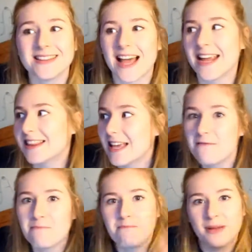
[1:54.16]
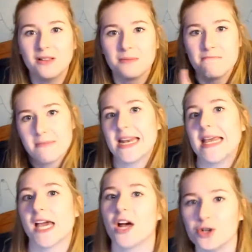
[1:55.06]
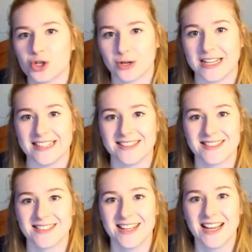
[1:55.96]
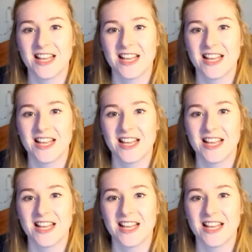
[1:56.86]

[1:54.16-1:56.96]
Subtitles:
like they've built mini countries.